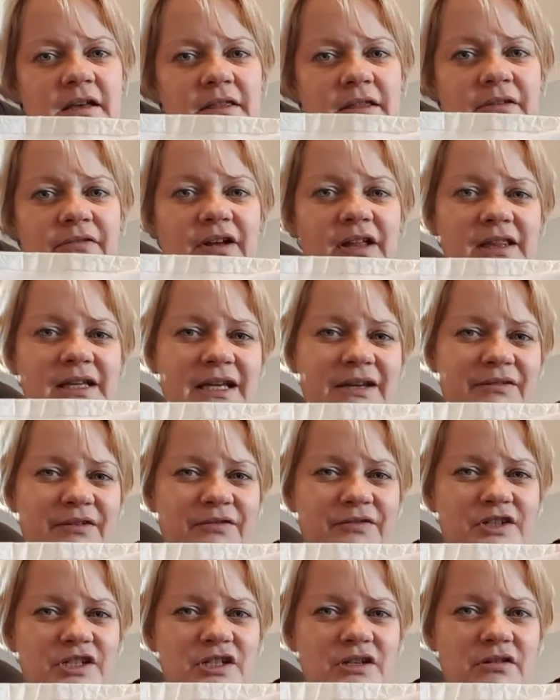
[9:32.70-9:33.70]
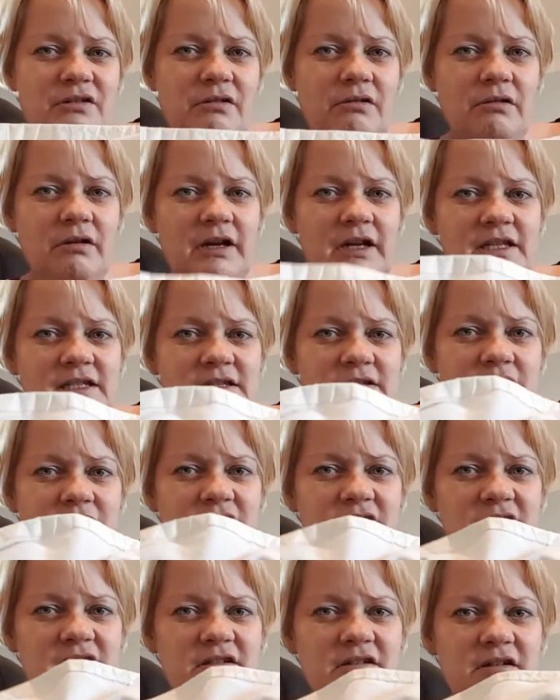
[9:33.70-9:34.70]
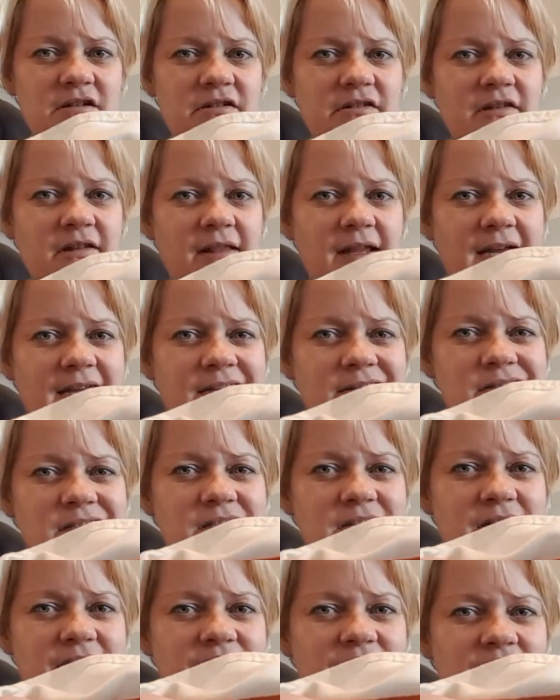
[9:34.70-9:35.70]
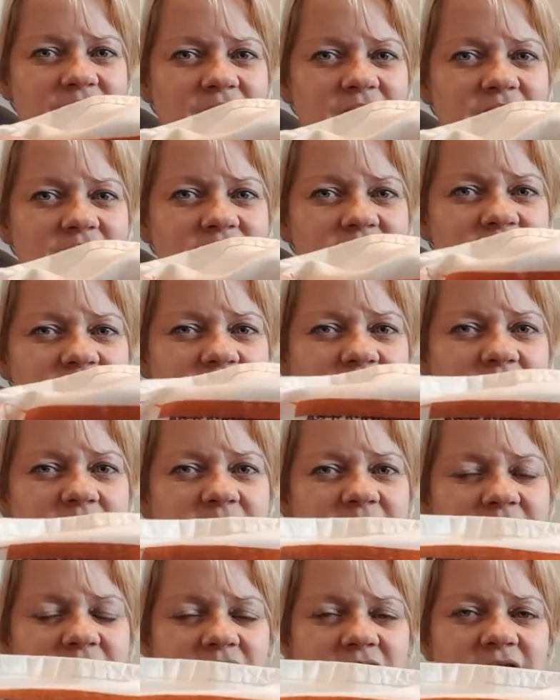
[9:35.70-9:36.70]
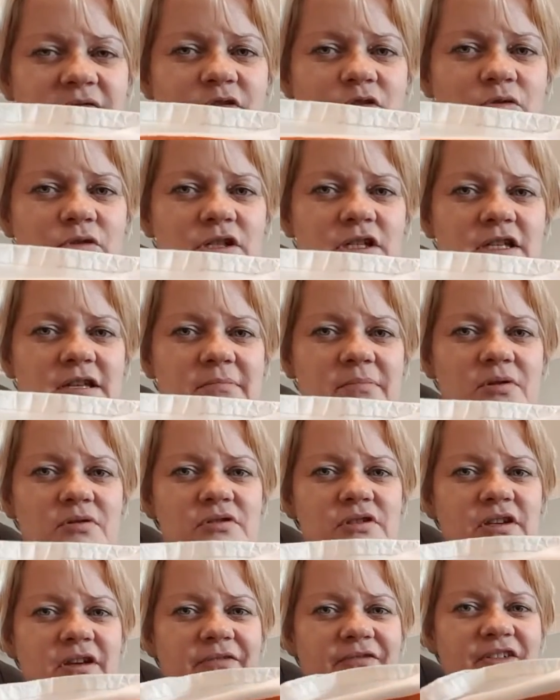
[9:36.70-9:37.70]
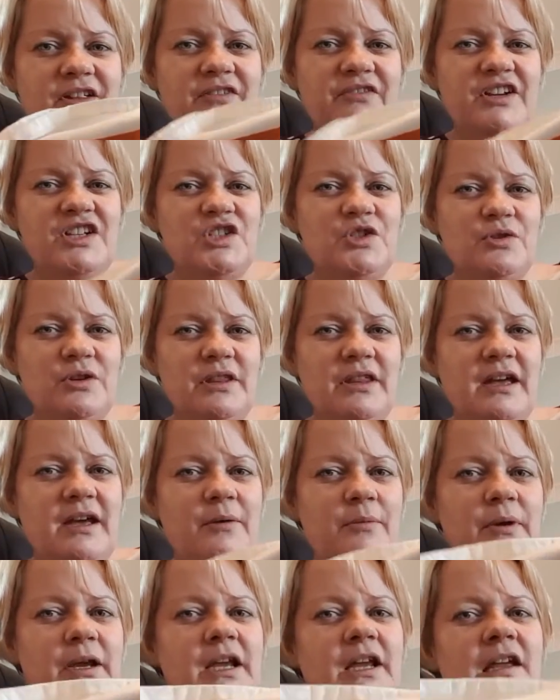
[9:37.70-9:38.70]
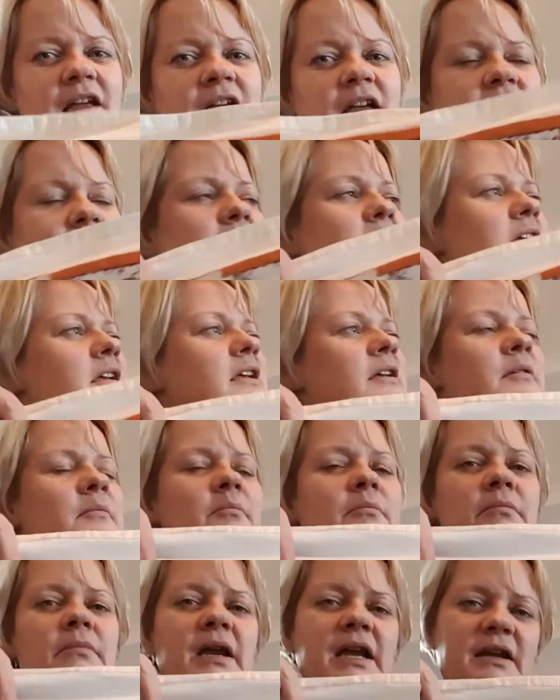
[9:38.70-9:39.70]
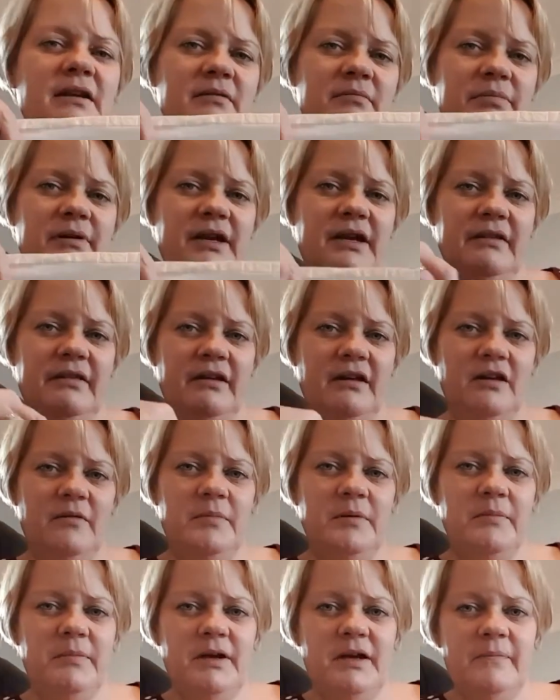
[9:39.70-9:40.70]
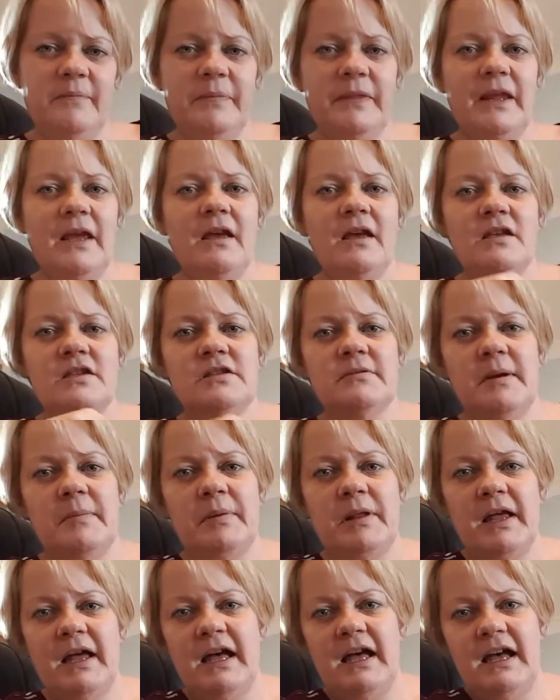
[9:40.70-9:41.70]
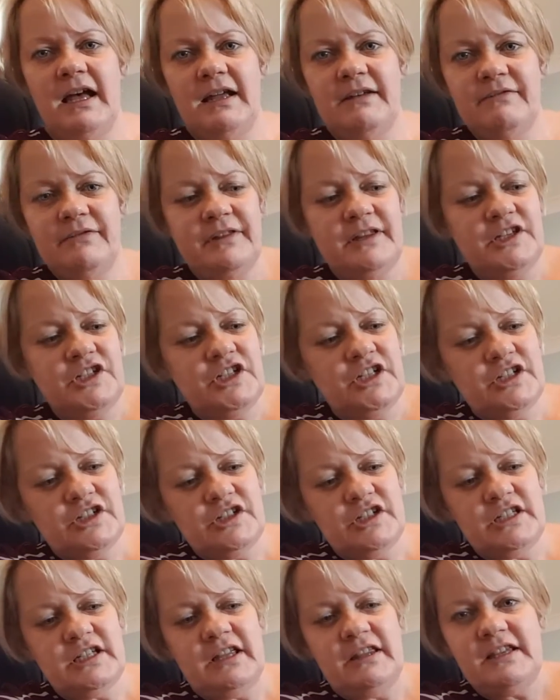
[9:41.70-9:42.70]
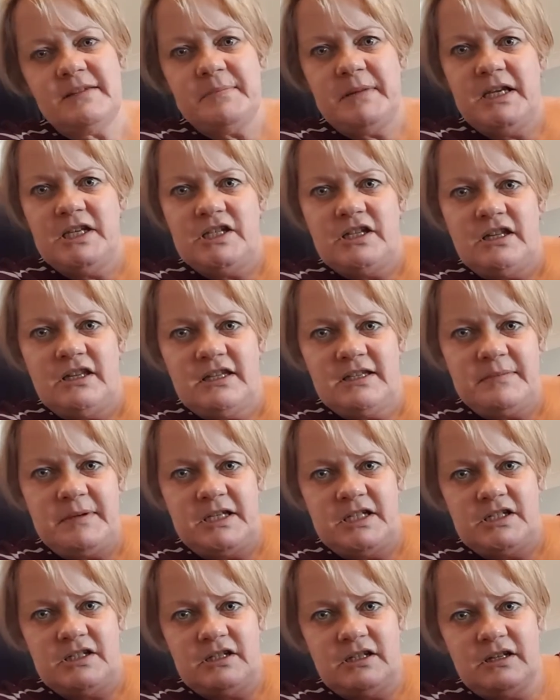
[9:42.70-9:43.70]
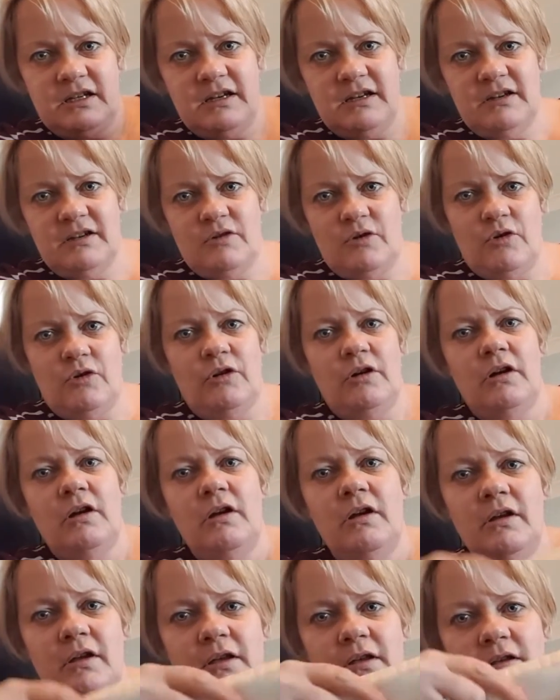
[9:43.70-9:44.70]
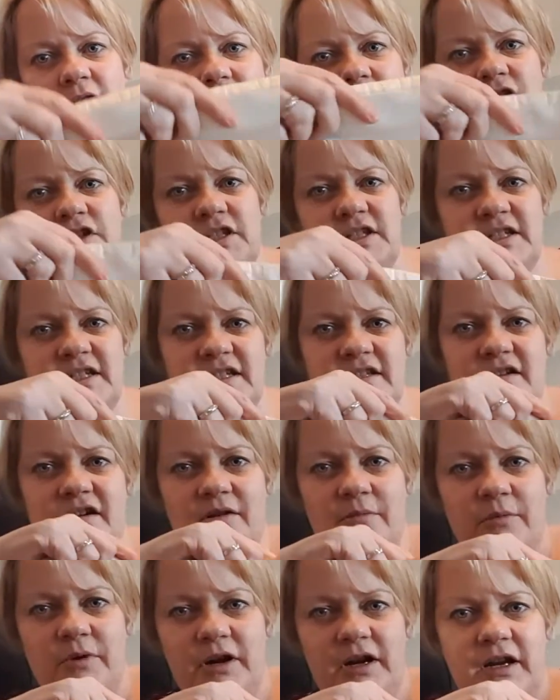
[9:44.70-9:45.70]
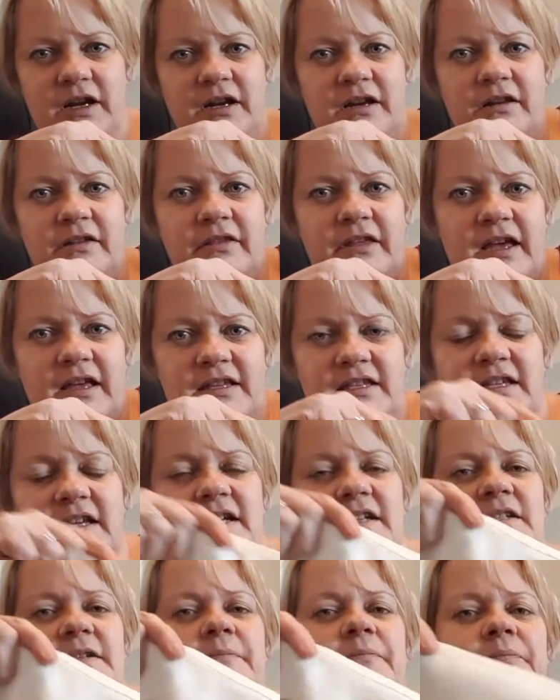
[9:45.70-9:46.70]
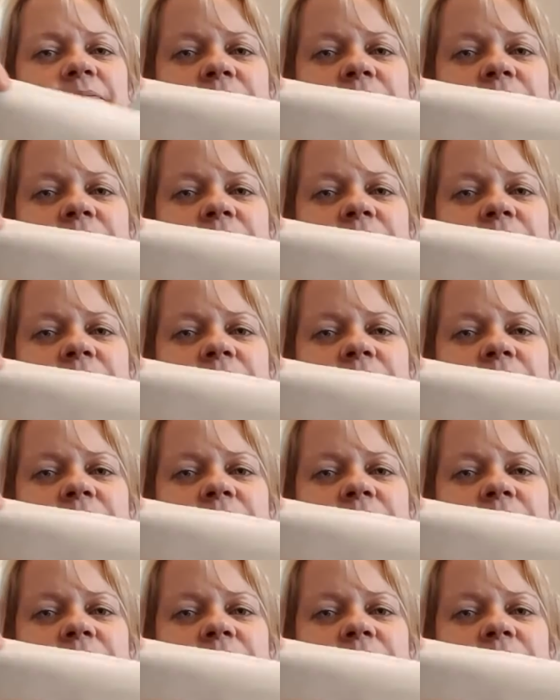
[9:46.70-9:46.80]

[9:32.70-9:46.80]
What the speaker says: if I leave it for too long, it's going to start, the lines and everything going to start being kind of noticeable. So I feel if I do it that way, it might break that up a bit. So my plan for this year is just to get this page done, or just to start working that side.